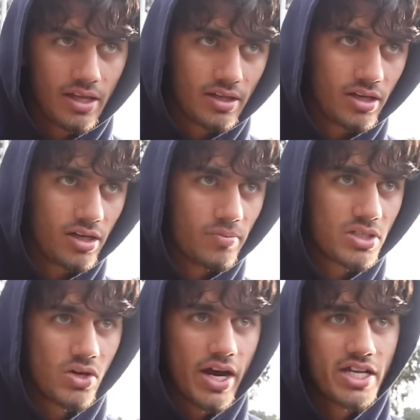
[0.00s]
Um,
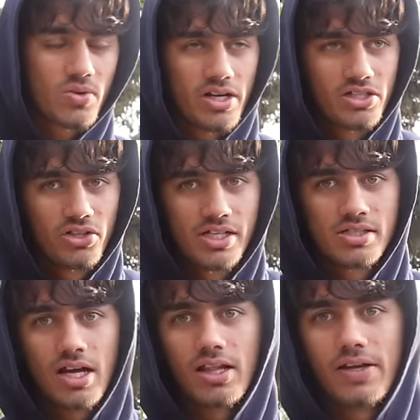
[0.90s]
so I just want to do this,
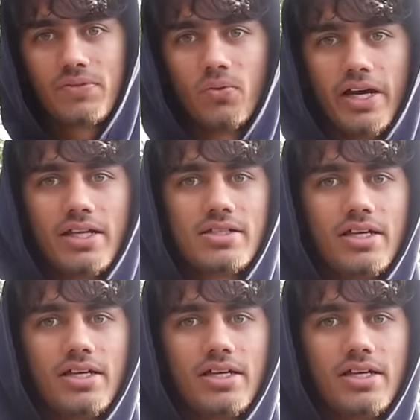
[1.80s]
not lift weights,